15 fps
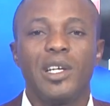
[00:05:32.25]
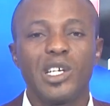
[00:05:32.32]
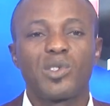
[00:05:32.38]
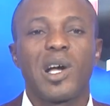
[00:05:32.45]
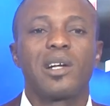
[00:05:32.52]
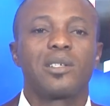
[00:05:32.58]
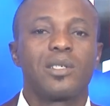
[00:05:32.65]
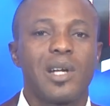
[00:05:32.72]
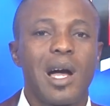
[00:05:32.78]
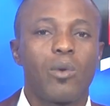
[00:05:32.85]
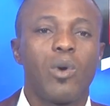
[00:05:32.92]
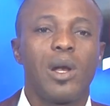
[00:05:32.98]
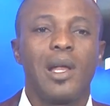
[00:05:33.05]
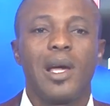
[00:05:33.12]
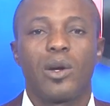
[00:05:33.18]
This one
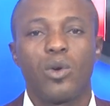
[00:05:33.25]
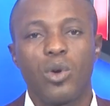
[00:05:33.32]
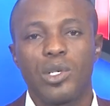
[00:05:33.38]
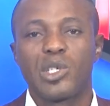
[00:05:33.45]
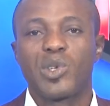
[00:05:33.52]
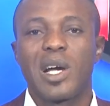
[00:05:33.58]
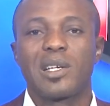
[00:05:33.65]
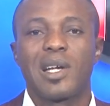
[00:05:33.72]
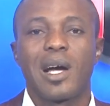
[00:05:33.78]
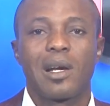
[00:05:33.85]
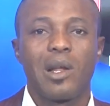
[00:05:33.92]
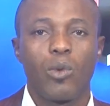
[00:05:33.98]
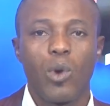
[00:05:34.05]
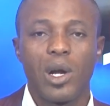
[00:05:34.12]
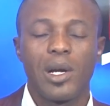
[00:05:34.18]
drag one leg go, this one
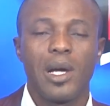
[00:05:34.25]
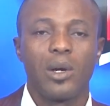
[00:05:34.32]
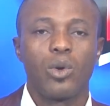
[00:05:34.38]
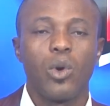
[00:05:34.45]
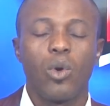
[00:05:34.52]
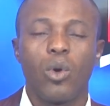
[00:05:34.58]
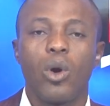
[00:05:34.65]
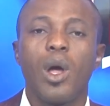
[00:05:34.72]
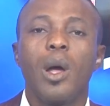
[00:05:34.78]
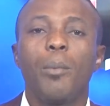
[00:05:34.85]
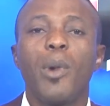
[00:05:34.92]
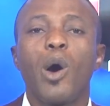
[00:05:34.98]
drag one leg go.